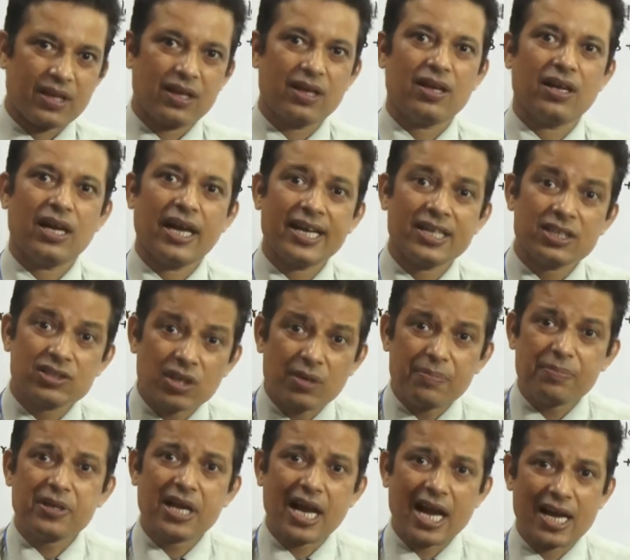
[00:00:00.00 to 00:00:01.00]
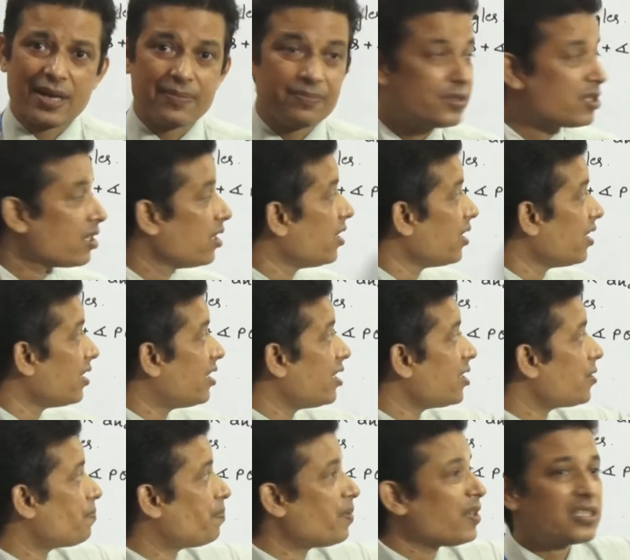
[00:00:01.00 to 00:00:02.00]
And sometimes this
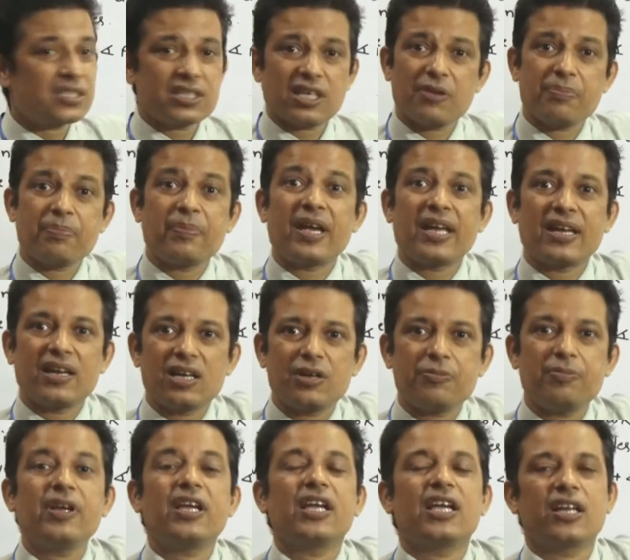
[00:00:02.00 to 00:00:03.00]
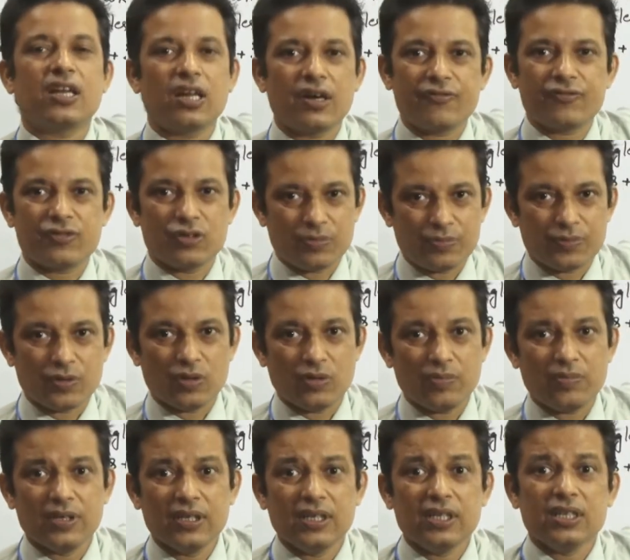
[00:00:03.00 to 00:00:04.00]
picture may not be enough to prove.
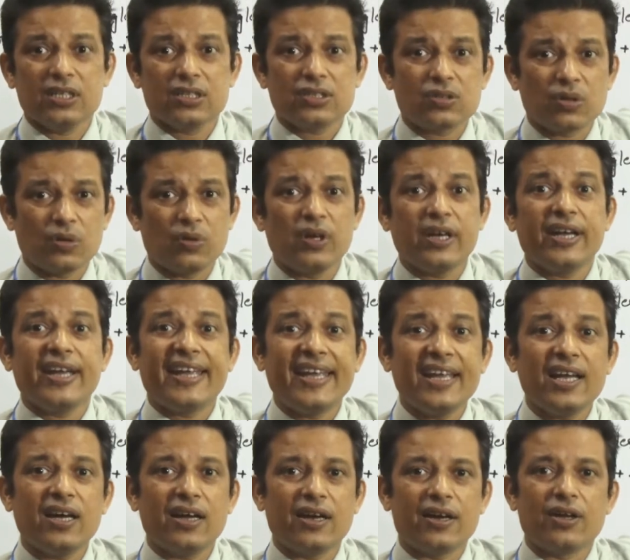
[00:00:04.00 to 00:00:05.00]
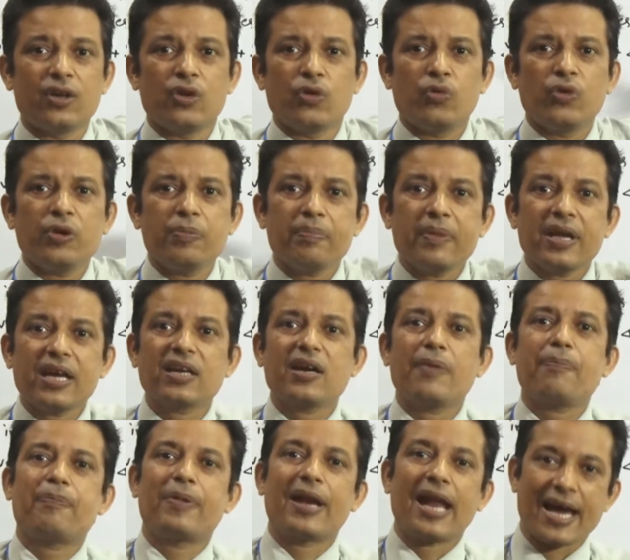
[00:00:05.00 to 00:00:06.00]
So, here we make a
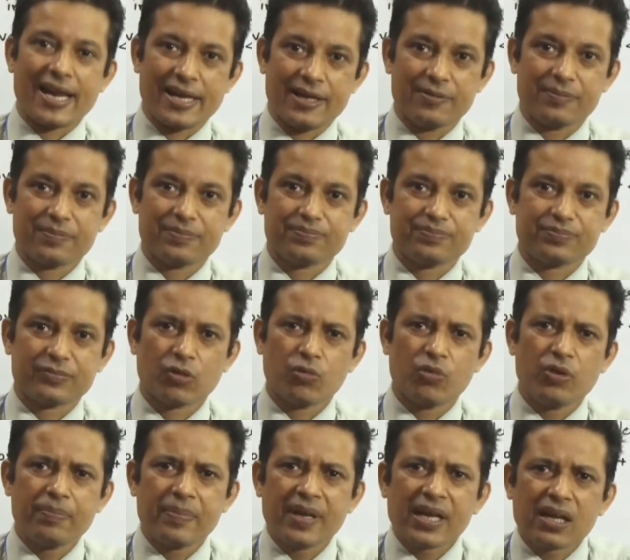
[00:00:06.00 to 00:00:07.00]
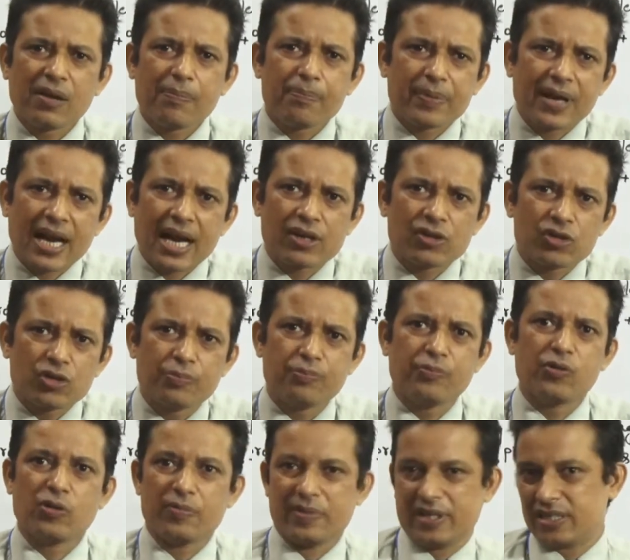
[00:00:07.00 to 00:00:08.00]
plan, to
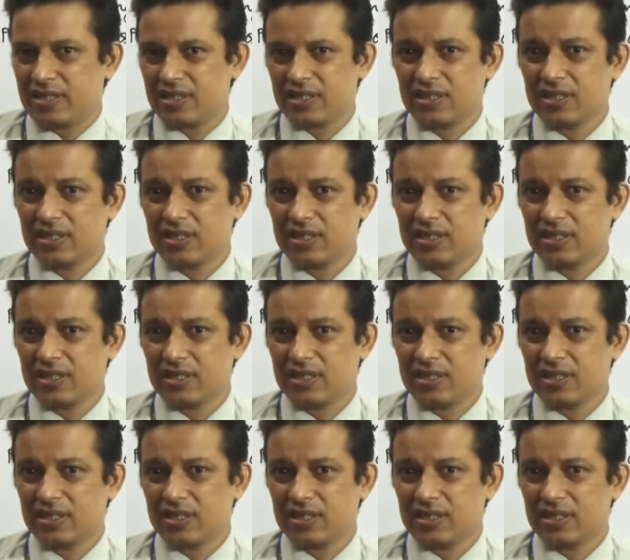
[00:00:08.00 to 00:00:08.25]
prove it.